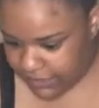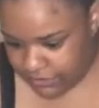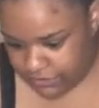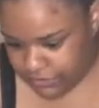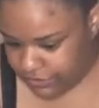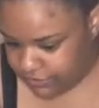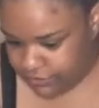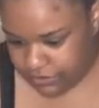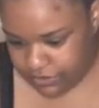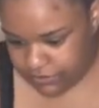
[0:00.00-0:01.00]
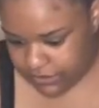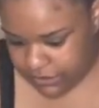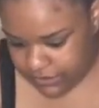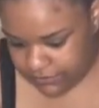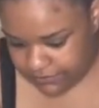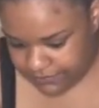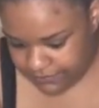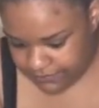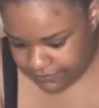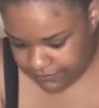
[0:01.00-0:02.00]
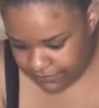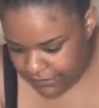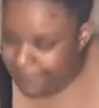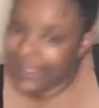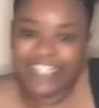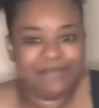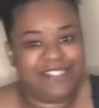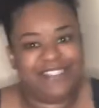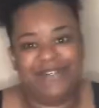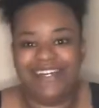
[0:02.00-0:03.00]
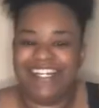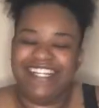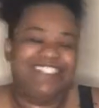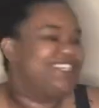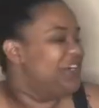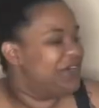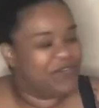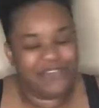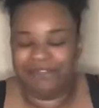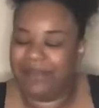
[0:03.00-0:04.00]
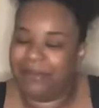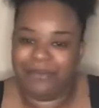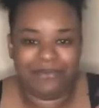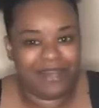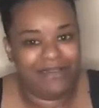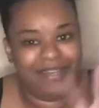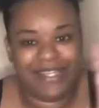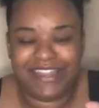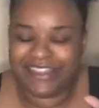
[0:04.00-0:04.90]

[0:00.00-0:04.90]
how old are you? I'm 21. About to be 22, February